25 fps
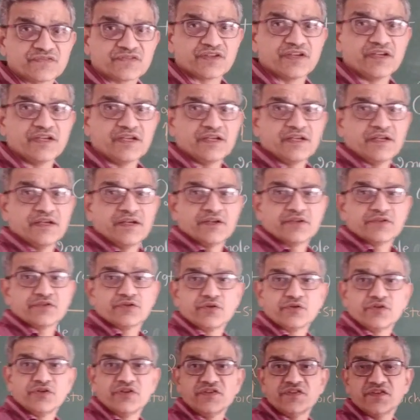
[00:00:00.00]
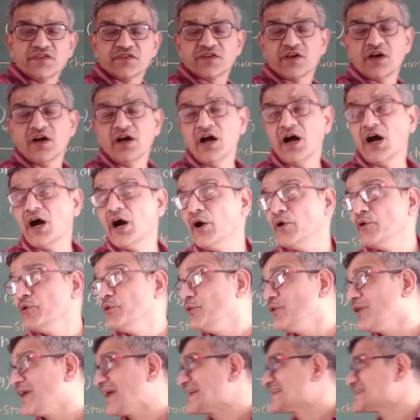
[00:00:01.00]
Okay, so this is
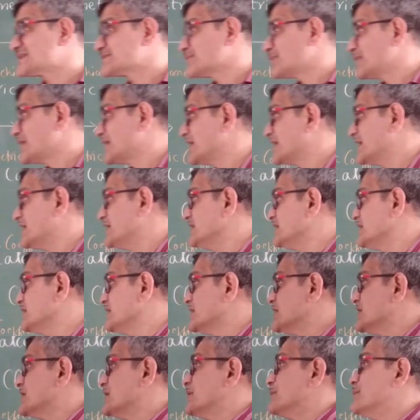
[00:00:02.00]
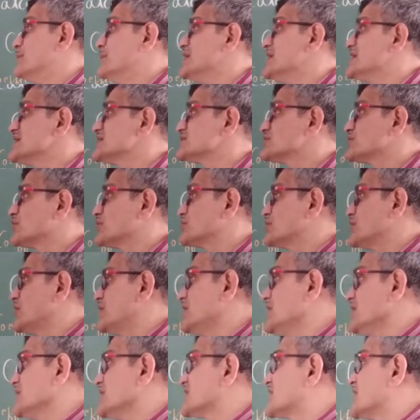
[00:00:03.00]
how you explain based on
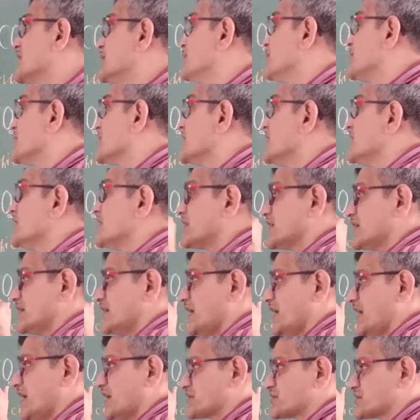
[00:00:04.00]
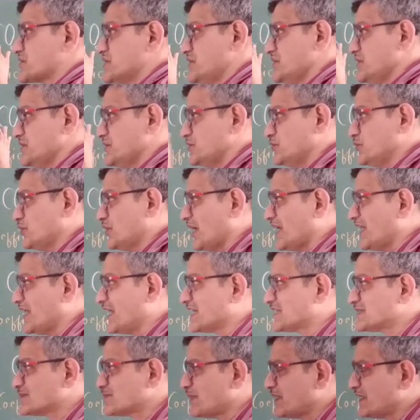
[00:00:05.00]
the chemical reaction. You can
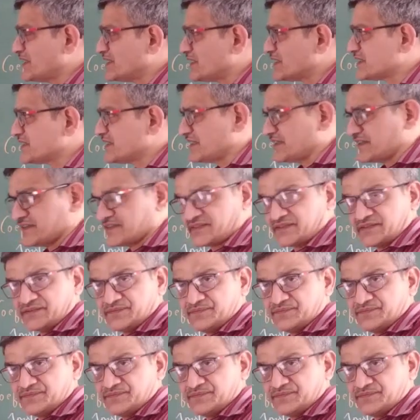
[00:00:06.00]
explain the things.